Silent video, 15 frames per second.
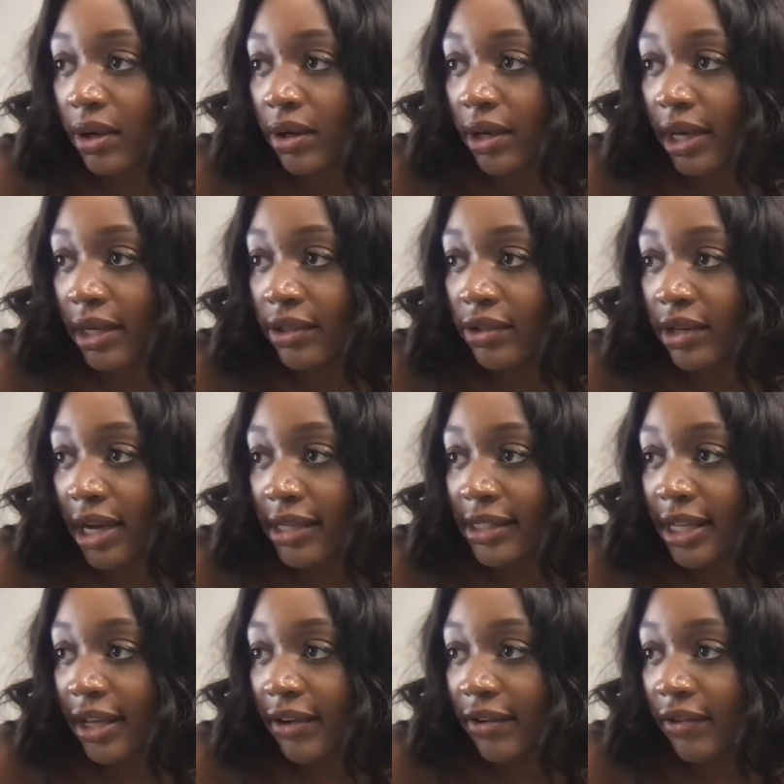Okay, do you
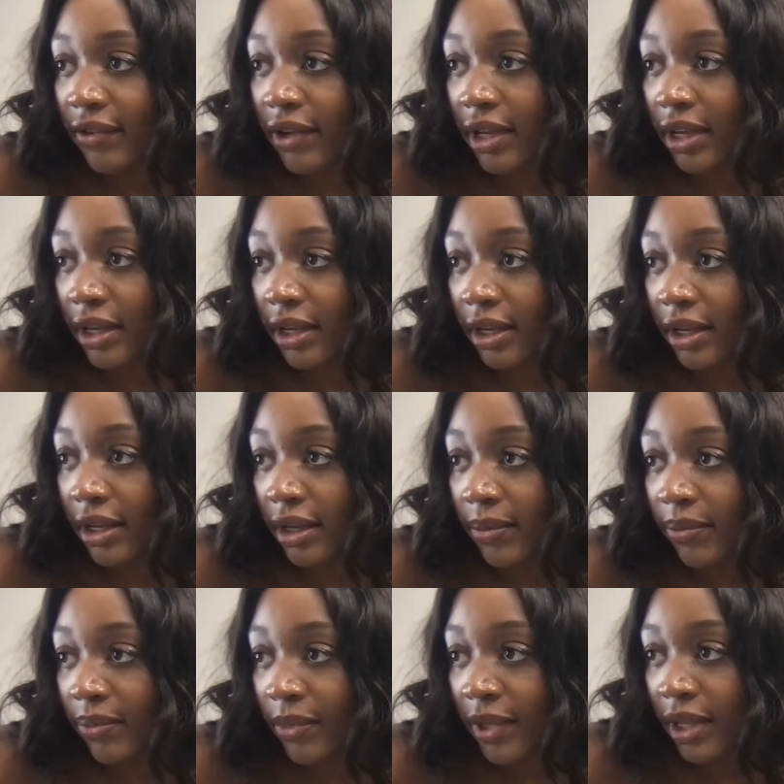guys have
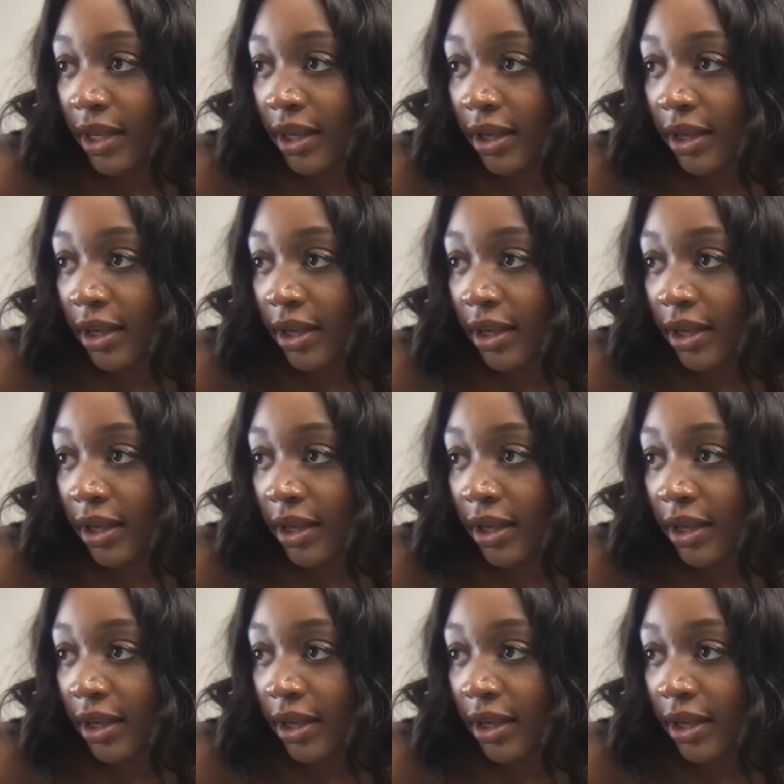um